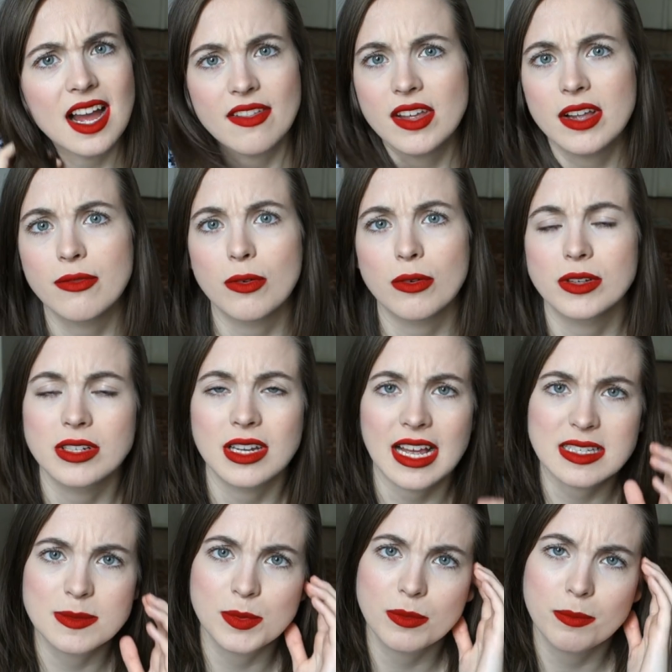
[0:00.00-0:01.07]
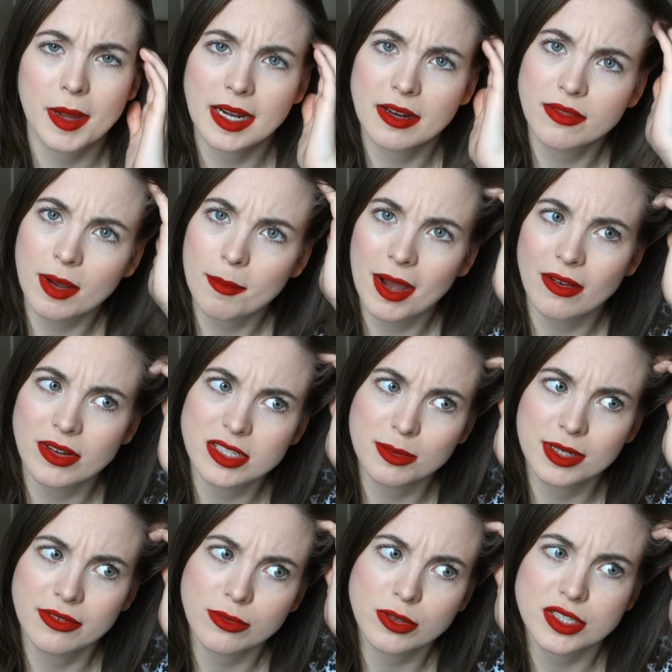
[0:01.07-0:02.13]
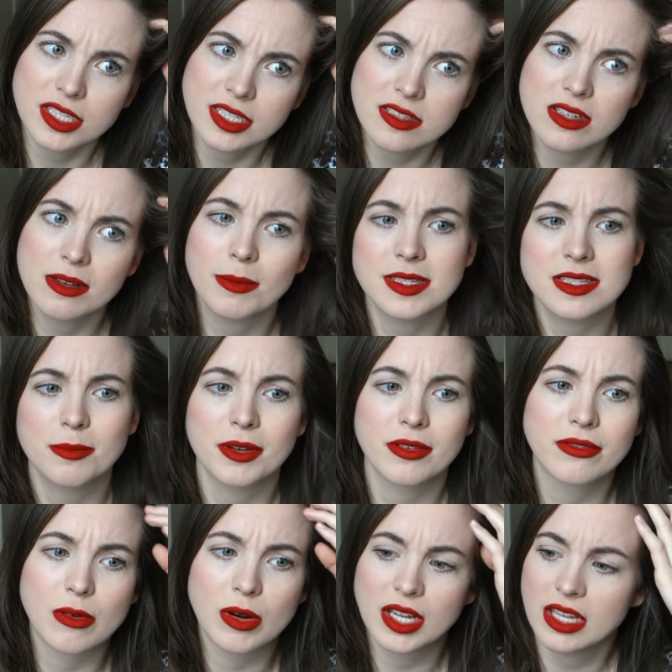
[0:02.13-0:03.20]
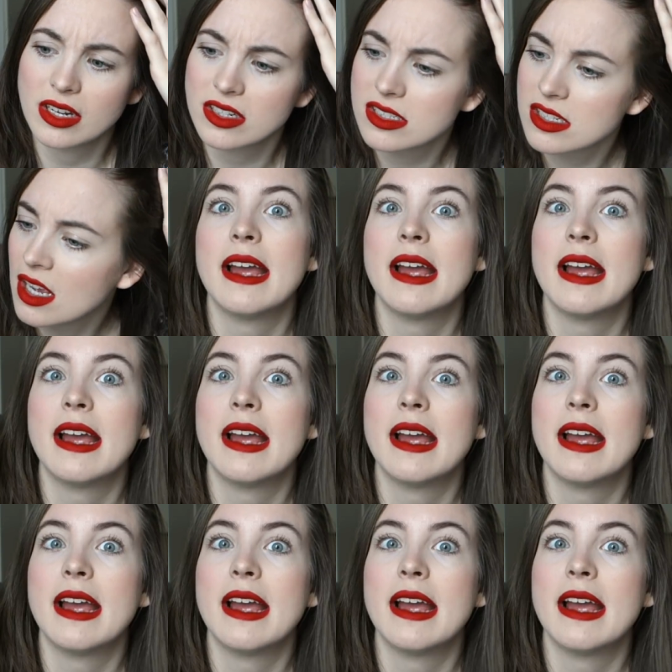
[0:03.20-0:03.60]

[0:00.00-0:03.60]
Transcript: I think the last book might have come out in 2014. So it must have been 4 years.